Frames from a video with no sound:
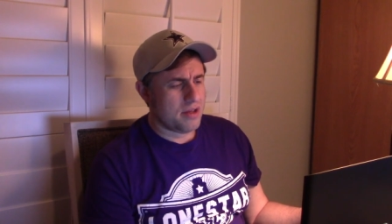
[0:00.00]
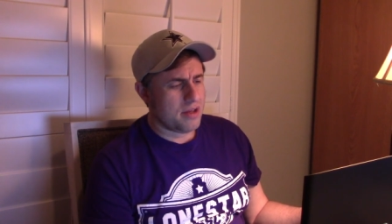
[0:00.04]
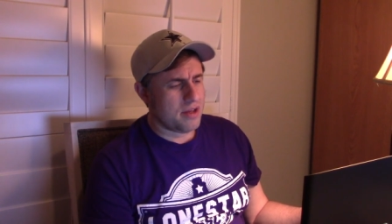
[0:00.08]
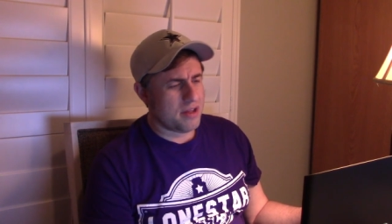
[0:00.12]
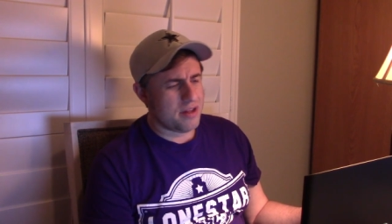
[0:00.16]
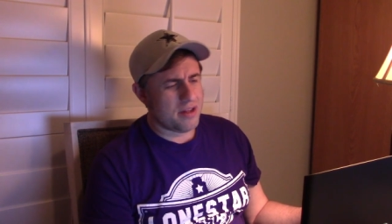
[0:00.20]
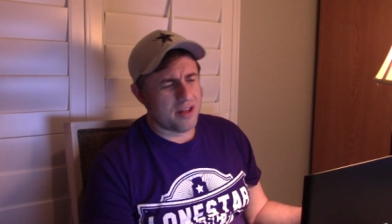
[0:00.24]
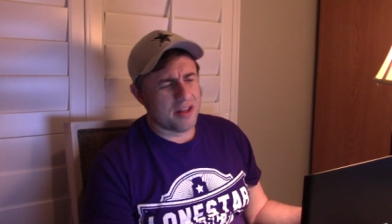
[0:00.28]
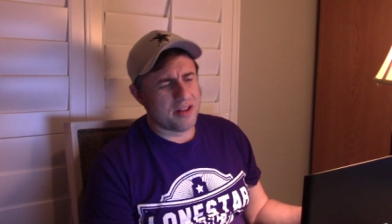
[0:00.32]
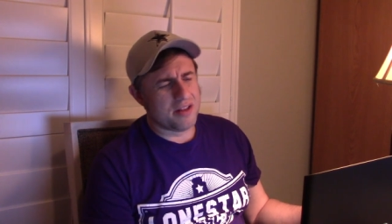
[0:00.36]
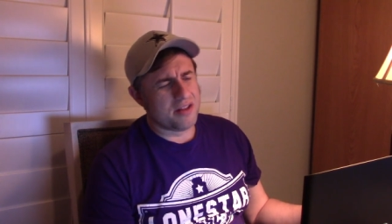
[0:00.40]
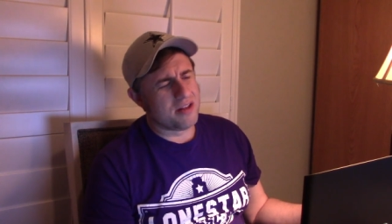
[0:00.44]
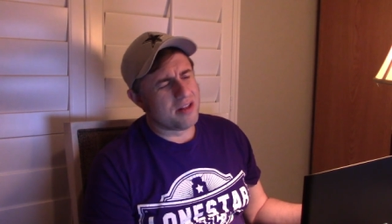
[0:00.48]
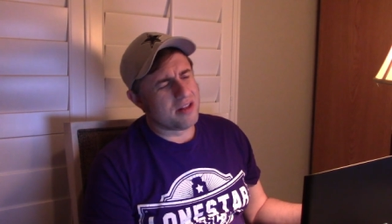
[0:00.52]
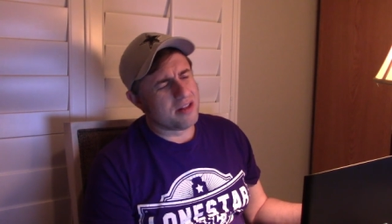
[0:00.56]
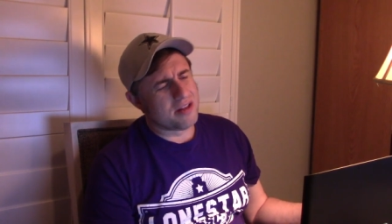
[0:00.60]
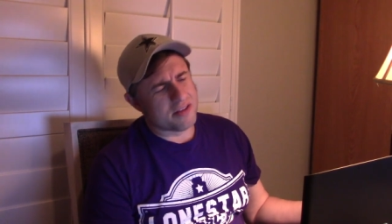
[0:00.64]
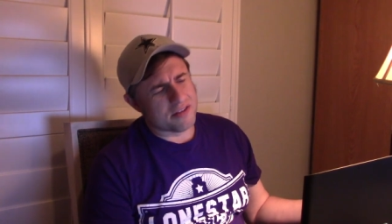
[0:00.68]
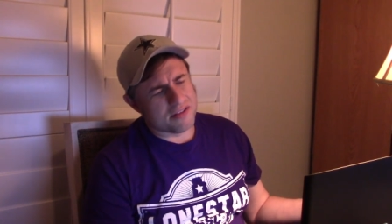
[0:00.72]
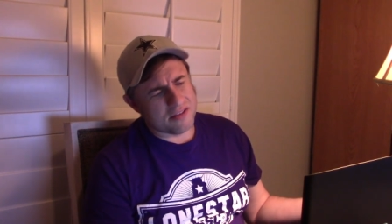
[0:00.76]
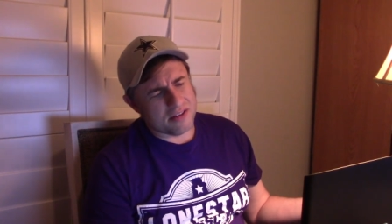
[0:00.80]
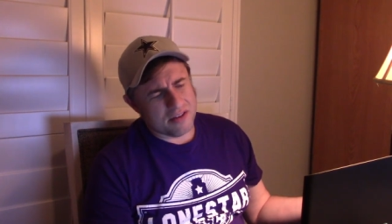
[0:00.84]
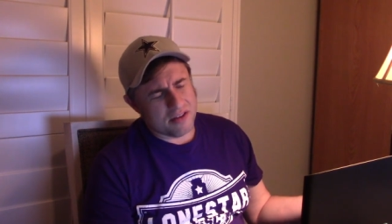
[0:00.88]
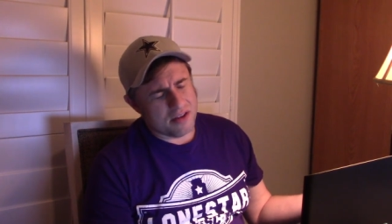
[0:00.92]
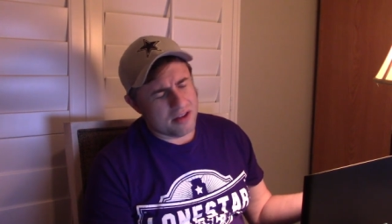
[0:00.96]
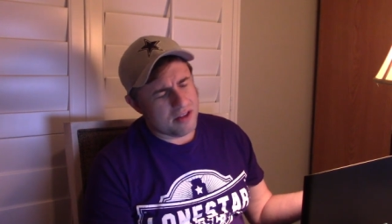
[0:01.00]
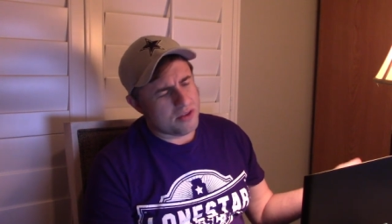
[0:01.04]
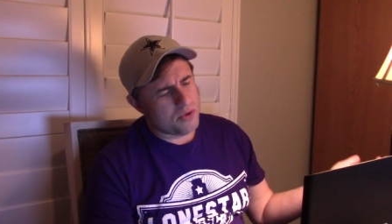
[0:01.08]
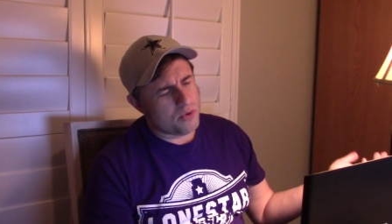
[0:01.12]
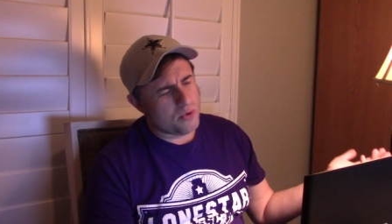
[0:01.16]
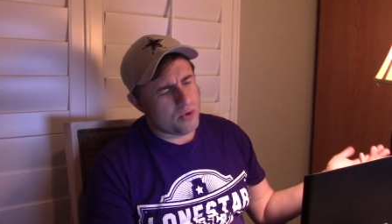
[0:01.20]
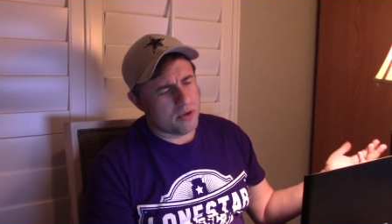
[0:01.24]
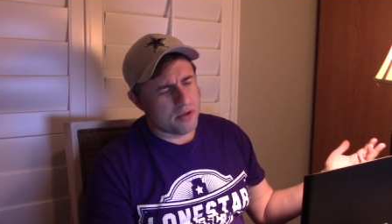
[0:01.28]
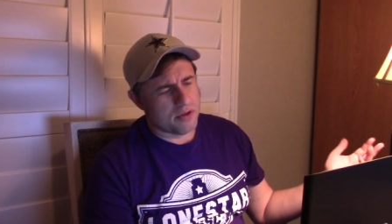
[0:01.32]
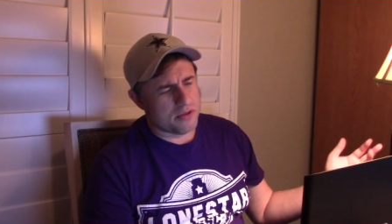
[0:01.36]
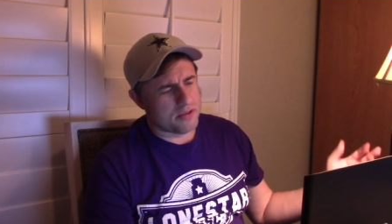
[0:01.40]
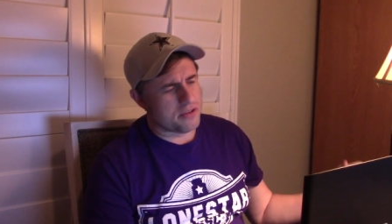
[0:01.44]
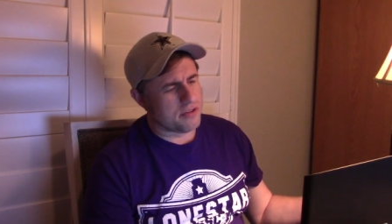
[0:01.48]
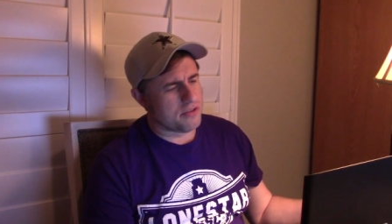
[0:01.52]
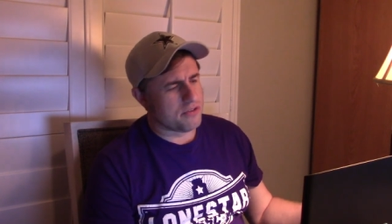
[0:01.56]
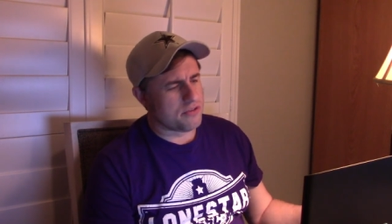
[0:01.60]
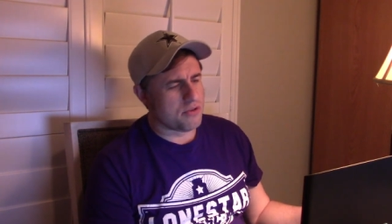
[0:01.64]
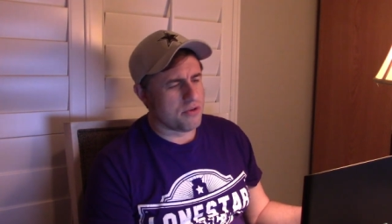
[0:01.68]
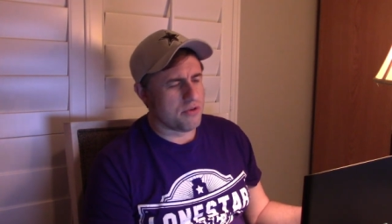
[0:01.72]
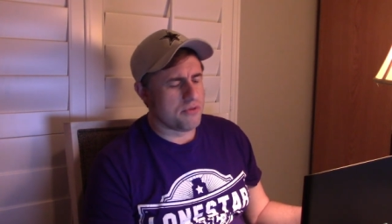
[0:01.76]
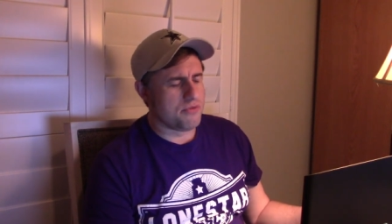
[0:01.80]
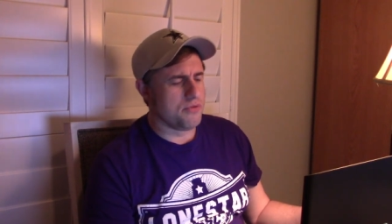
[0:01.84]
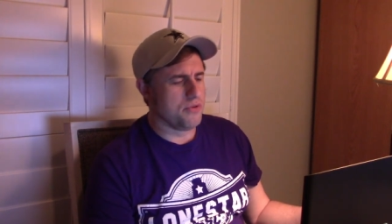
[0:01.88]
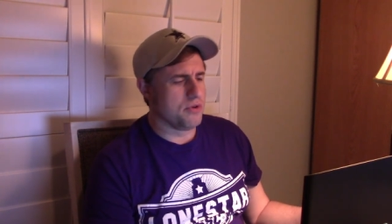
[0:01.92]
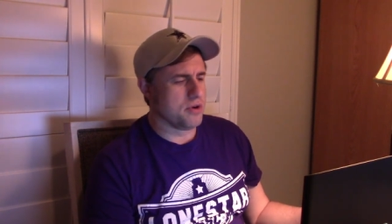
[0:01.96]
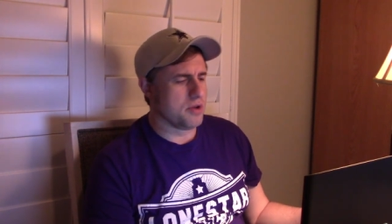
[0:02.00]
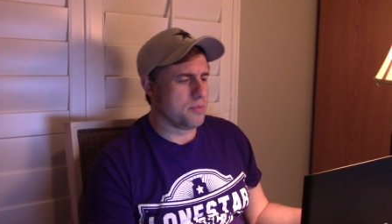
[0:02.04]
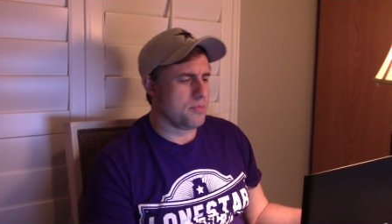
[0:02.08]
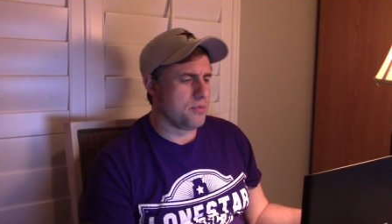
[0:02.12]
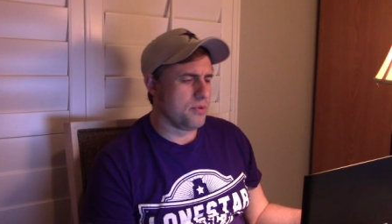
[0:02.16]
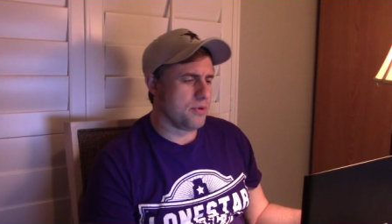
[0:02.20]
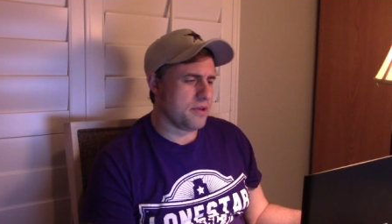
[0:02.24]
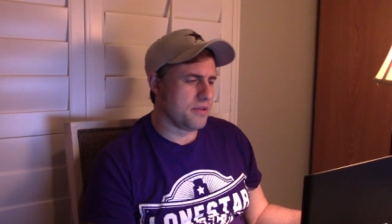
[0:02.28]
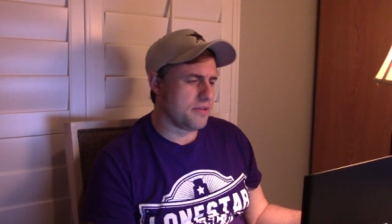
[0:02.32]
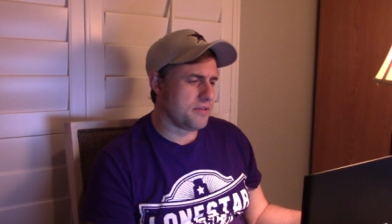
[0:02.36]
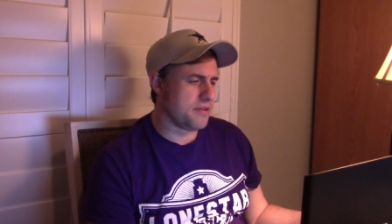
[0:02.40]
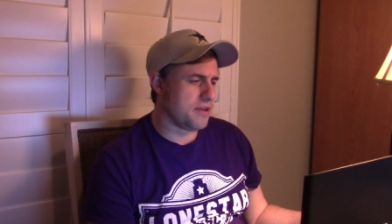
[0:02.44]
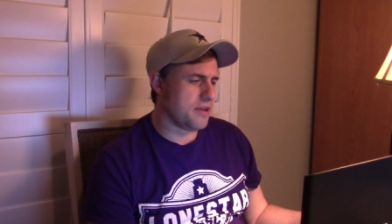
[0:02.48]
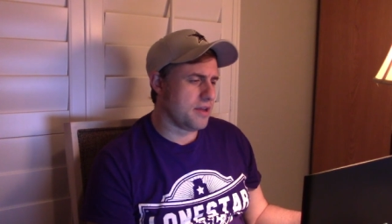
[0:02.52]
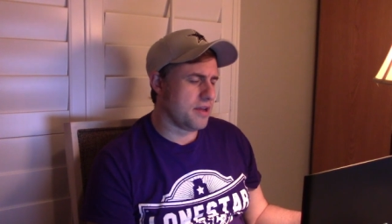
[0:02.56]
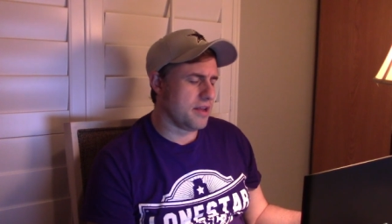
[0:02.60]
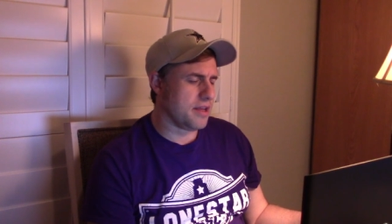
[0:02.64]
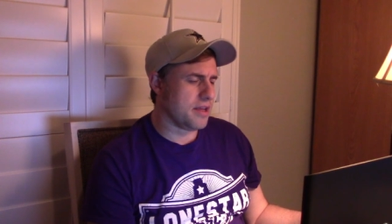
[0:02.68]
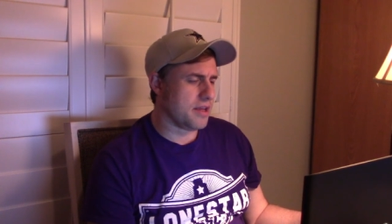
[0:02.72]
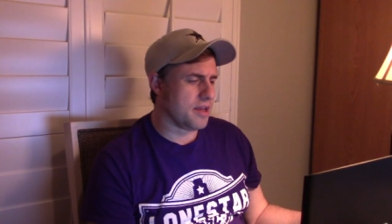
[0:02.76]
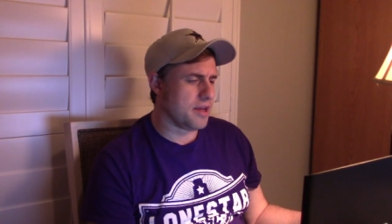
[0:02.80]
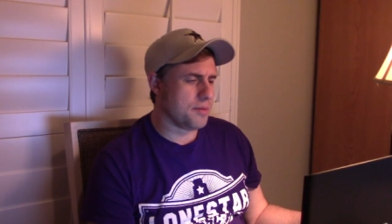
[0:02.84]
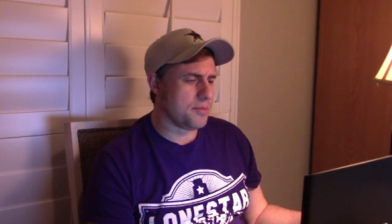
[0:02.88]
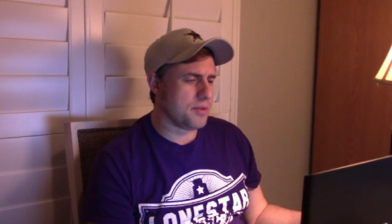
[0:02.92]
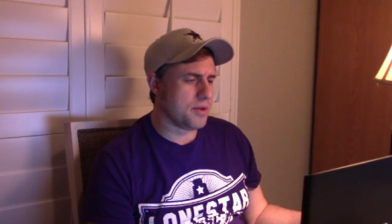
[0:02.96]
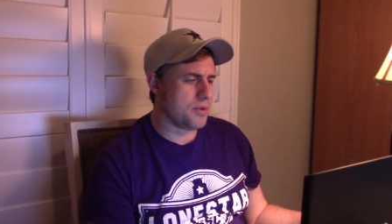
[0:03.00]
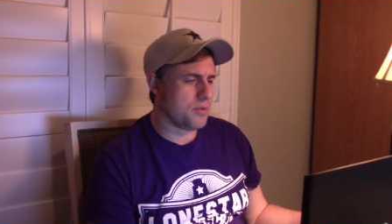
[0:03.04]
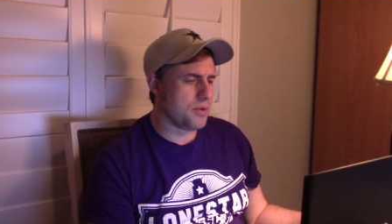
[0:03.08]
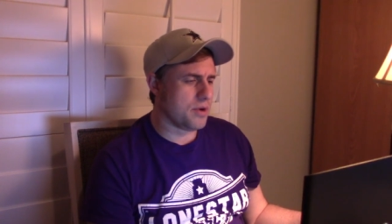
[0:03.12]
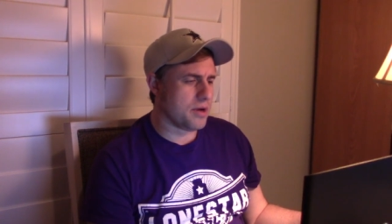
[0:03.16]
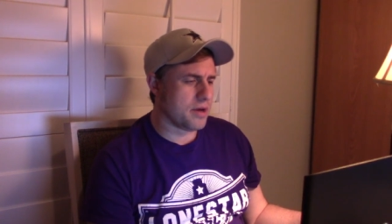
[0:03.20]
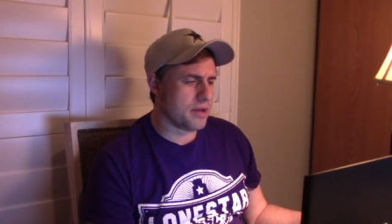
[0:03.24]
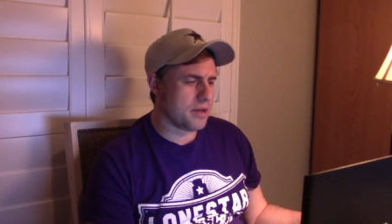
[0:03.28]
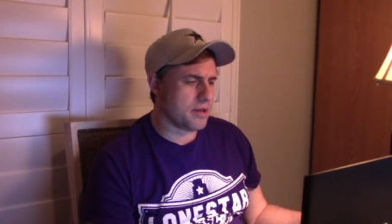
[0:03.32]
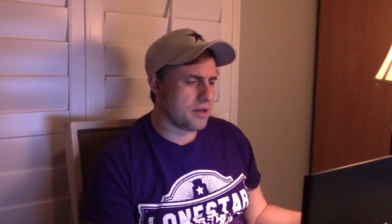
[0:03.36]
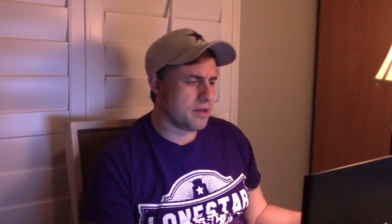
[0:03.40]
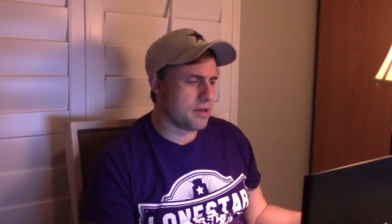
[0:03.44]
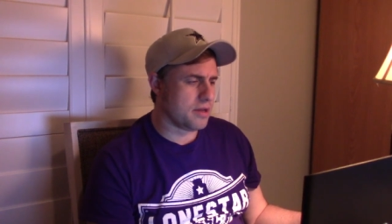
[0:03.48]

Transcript: And listen, and New Orleans can score 40 points at any game they want.